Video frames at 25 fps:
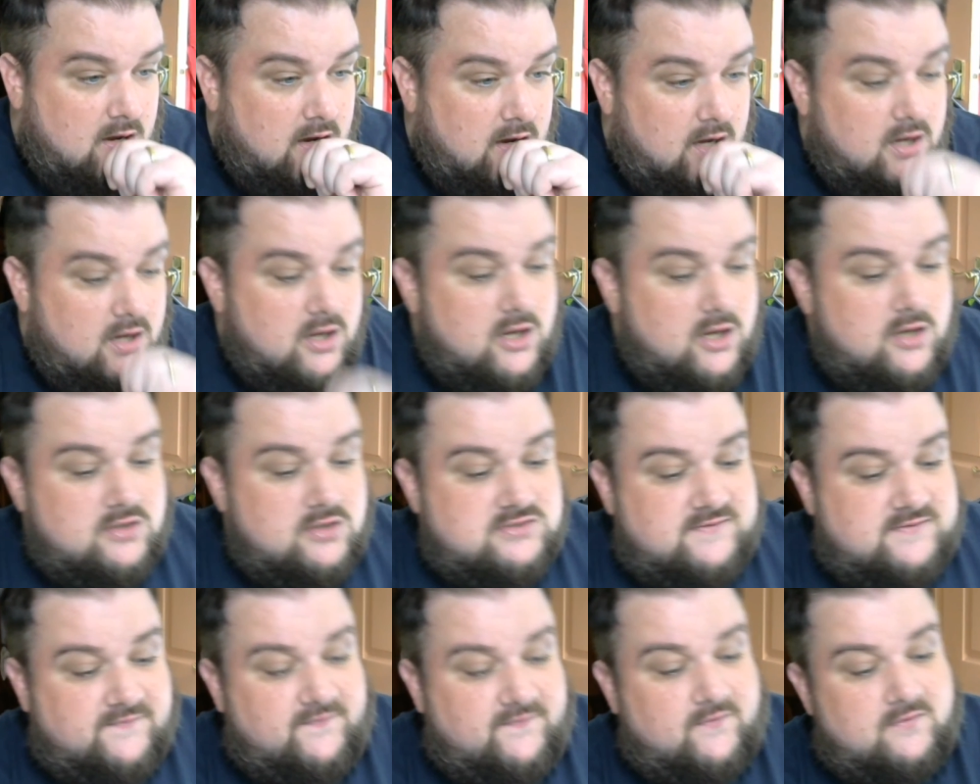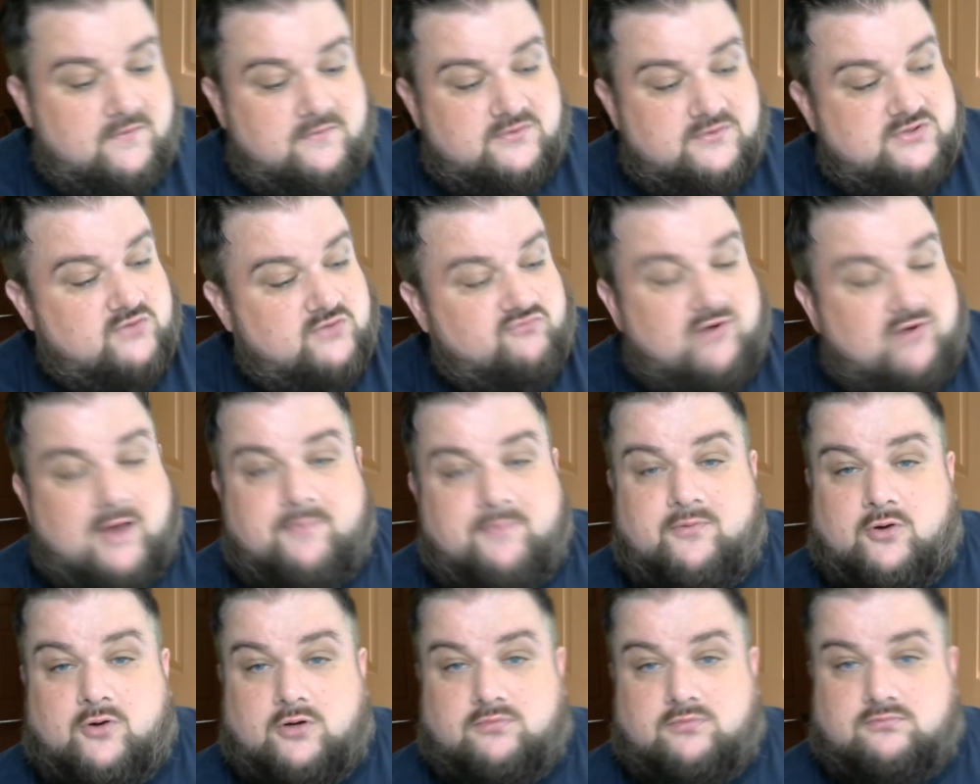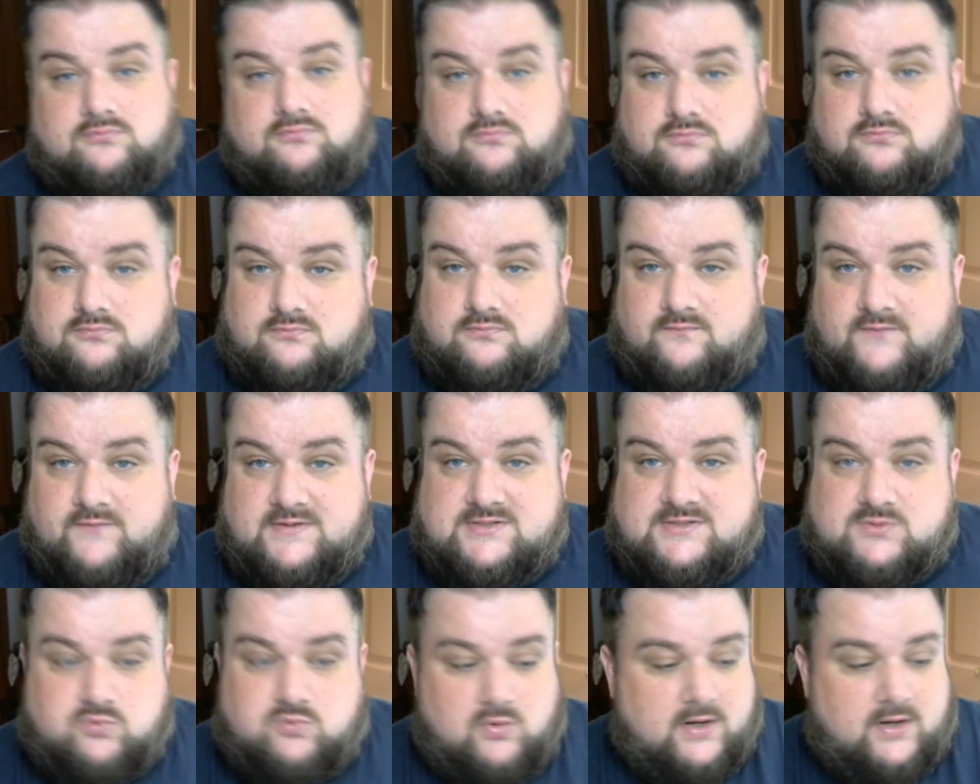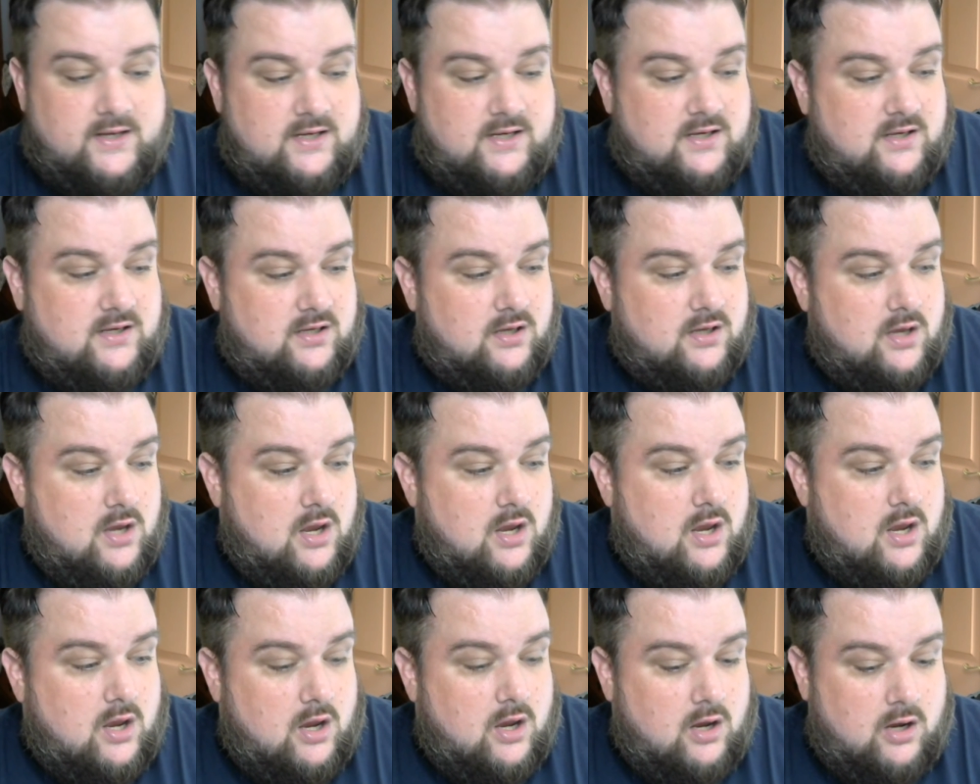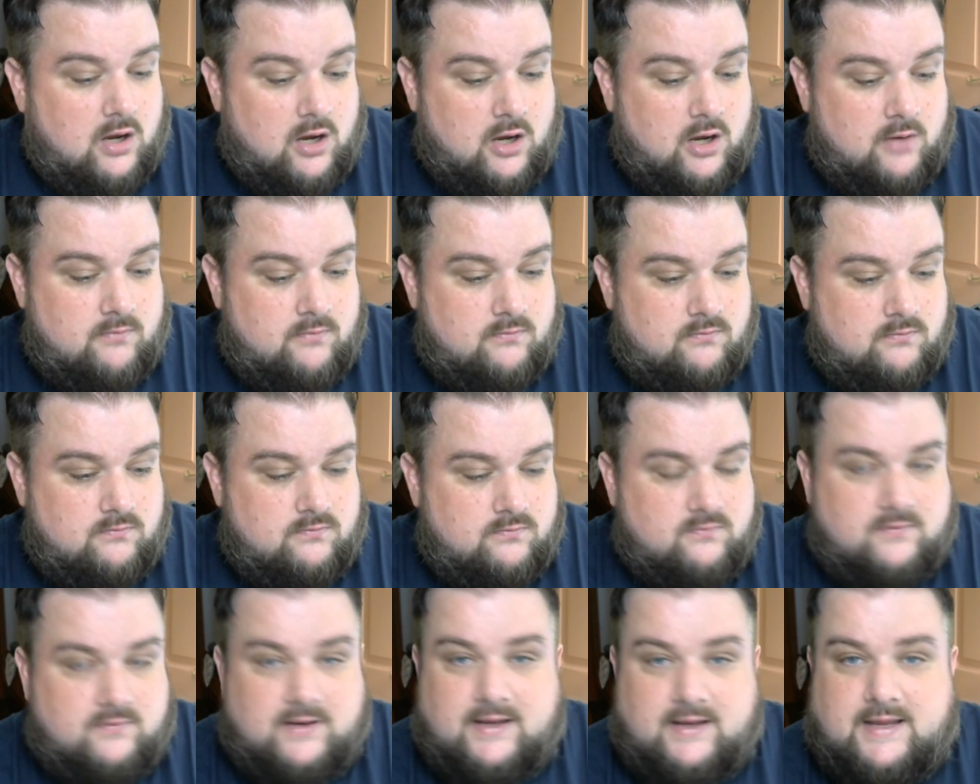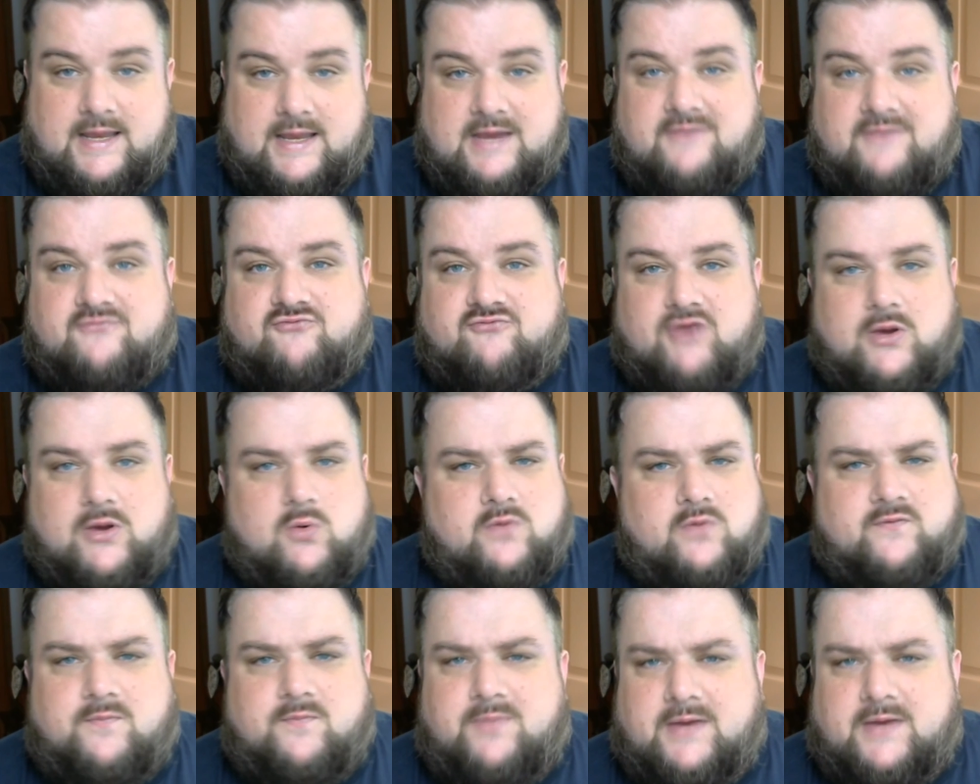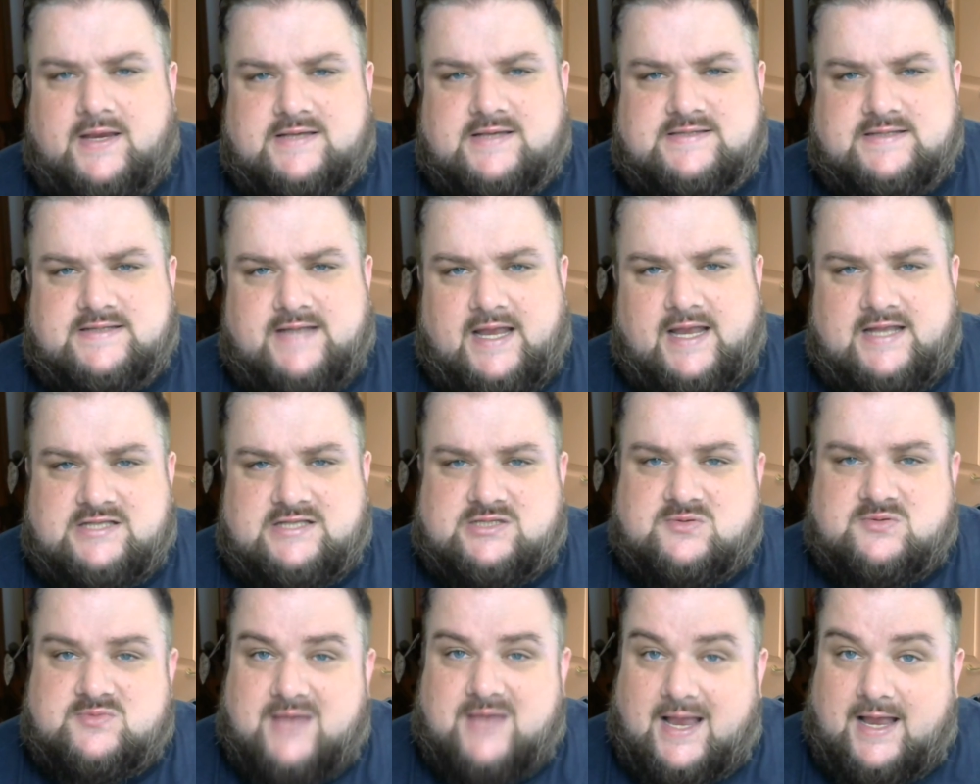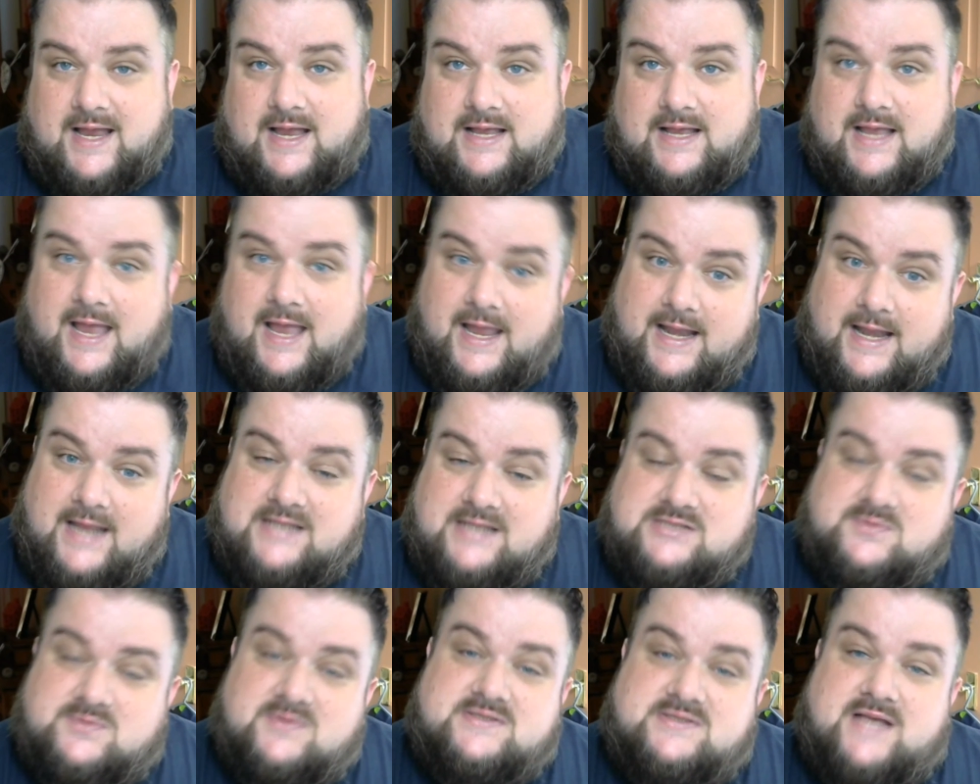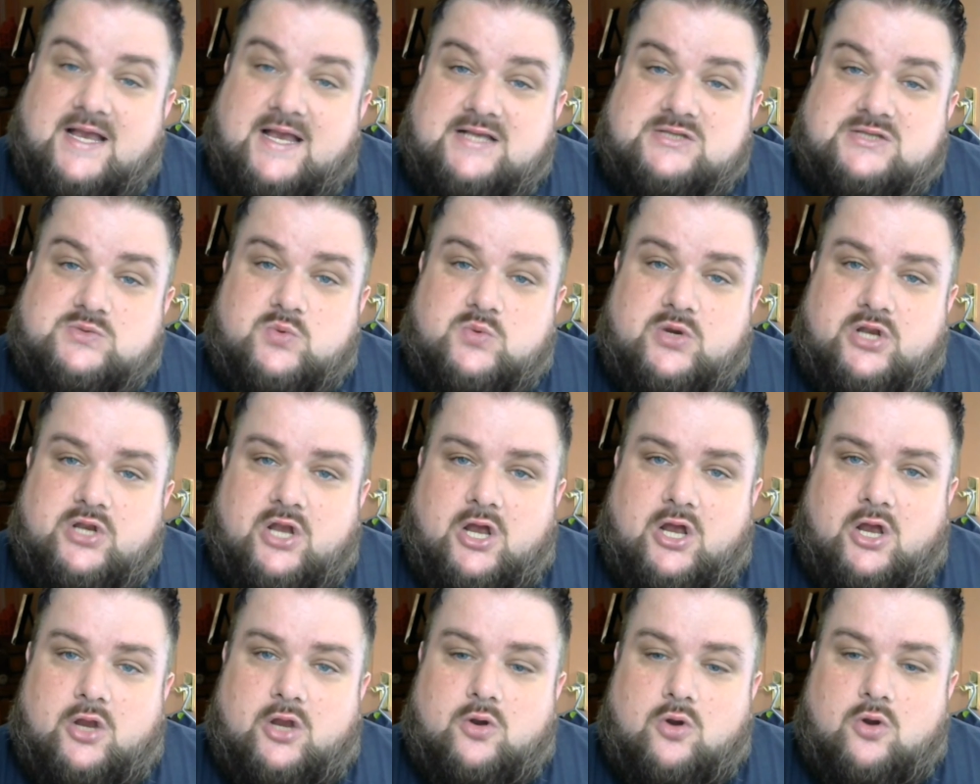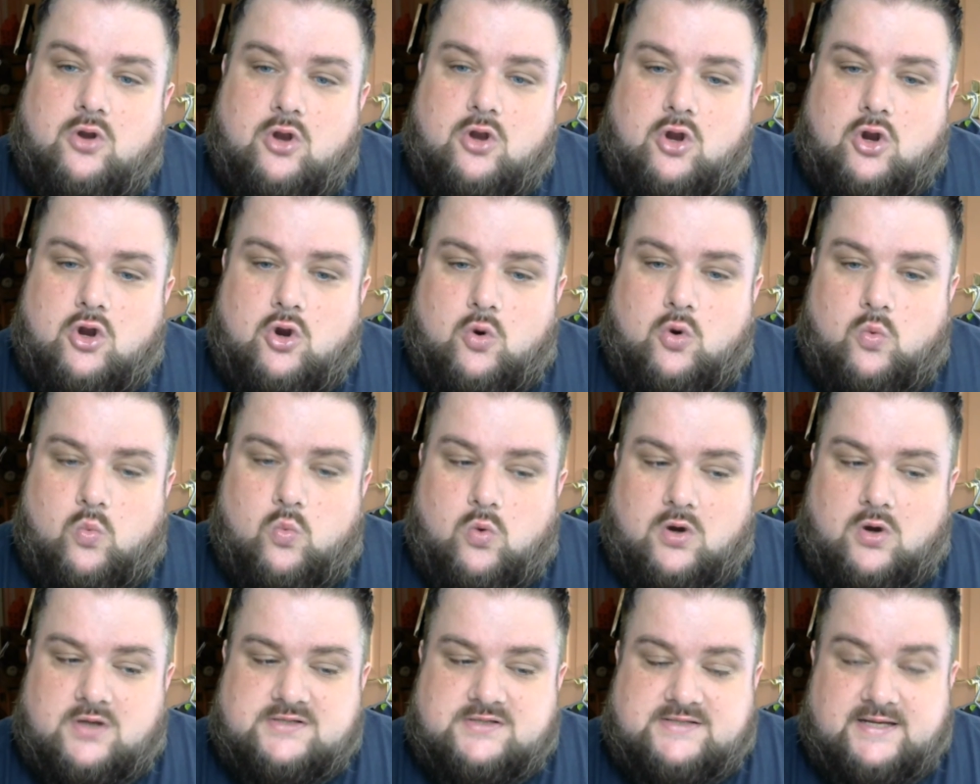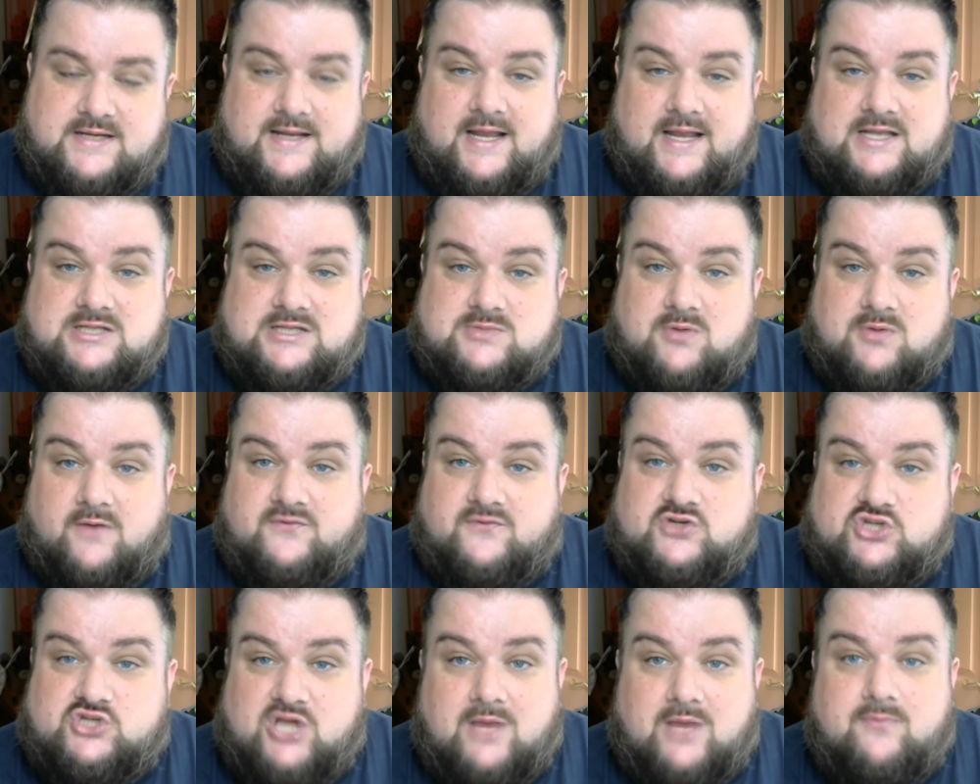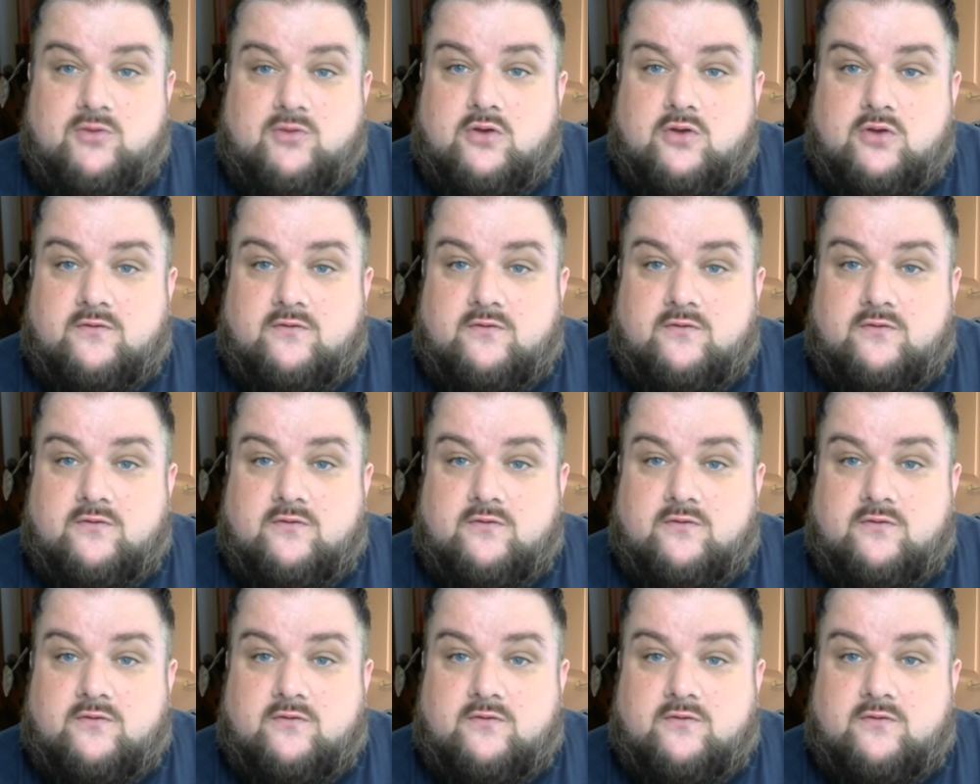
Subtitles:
To wrap up this week, at E3, one of the biggest announcements, as we know, was the announcement of Shenmue